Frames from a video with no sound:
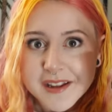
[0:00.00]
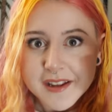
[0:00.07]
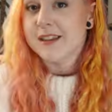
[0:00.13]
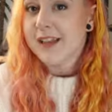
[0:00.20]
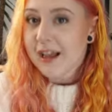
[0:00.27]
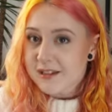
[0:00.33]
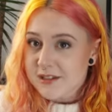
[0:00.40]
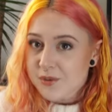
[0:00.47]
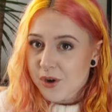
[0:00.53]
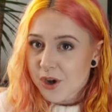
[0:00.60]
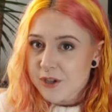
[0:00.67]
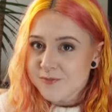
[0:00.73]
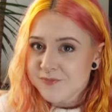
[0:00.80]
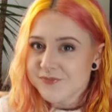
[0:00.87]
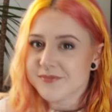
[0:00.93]
Last
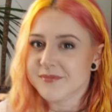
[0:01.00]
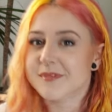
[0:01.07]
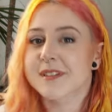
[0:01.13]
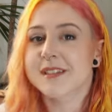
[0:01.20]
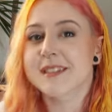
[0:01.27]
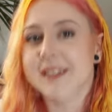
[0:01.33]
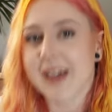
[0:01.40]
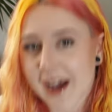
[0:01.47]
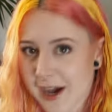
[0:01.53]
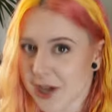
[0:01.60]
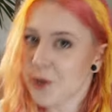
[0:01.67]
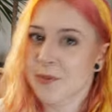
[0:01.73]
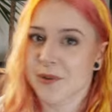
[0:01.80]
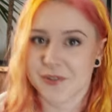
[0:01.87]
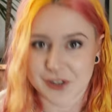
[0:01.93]
one, get
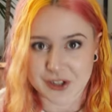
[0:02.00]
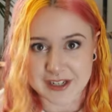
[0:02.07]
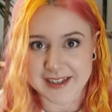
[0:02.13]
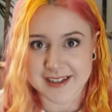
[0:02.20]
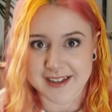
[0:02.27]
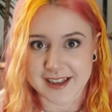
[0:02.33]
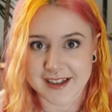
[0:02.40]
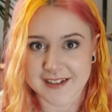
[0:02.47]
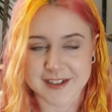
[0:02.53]
help if you need it